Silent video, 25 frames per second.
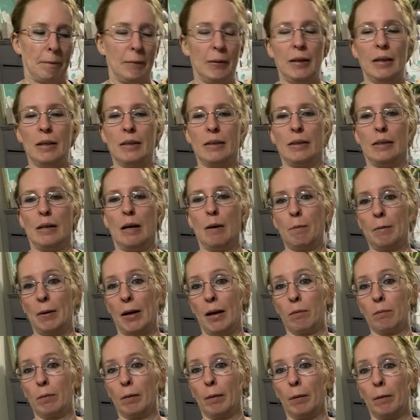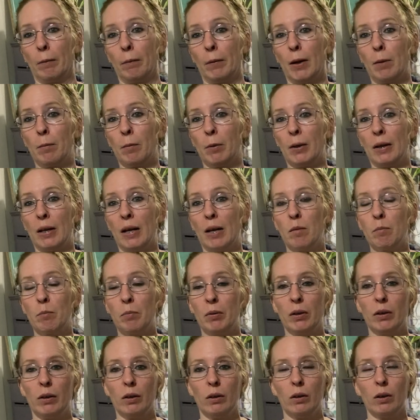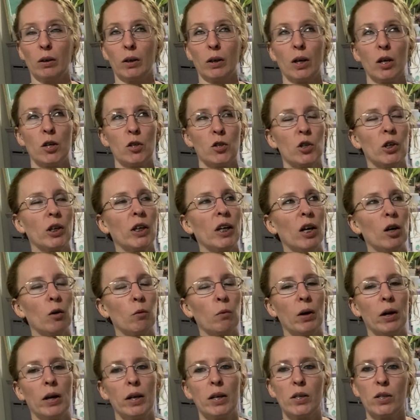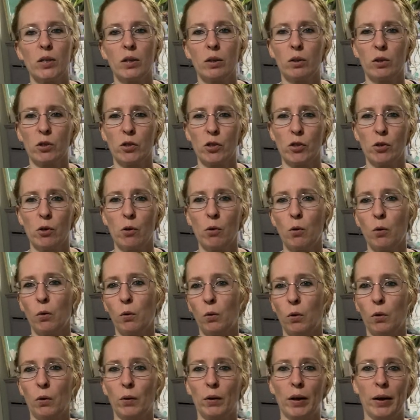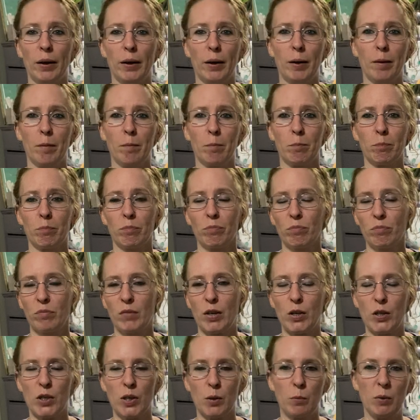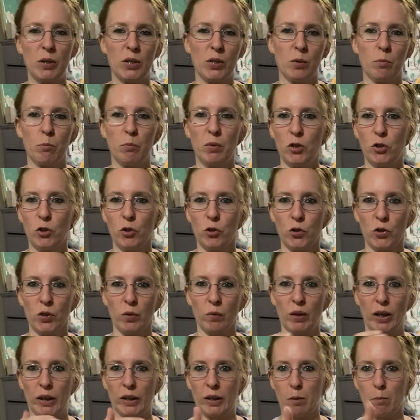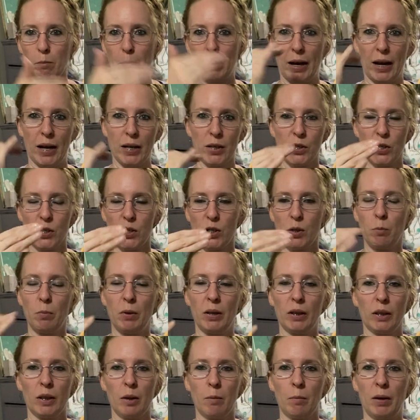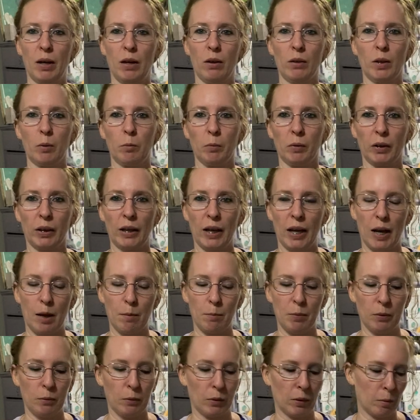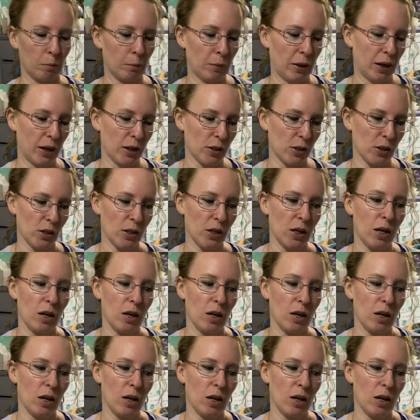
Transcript: it's not back from the framer yet, but oh gosh, I can't wait. It's gonna look so cool. Um, they sent me some pictures of like the mats to pick them out and I'm really happy with the mats.